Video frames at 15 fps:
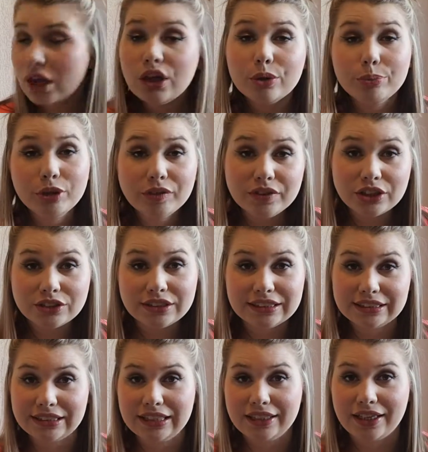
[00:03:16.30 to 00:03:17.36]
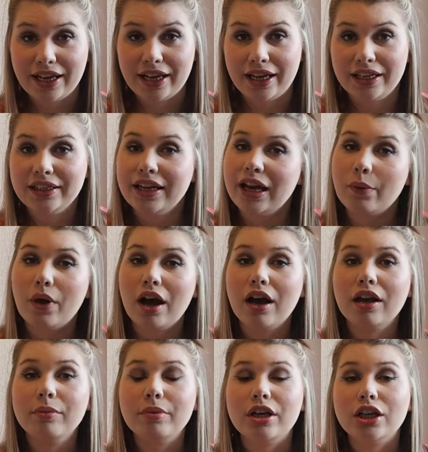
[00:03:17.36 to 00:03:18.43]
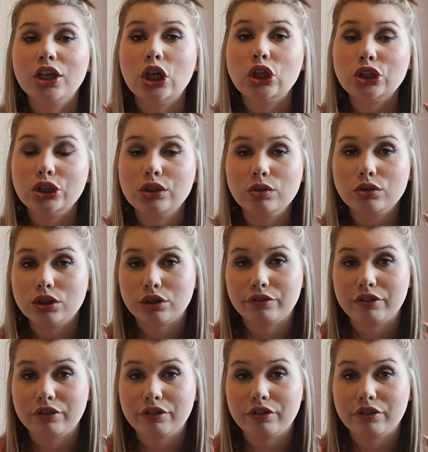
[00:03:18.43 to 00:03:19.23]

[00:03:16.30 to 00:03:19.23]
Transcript: Moving on to skincare. Now I'm a huge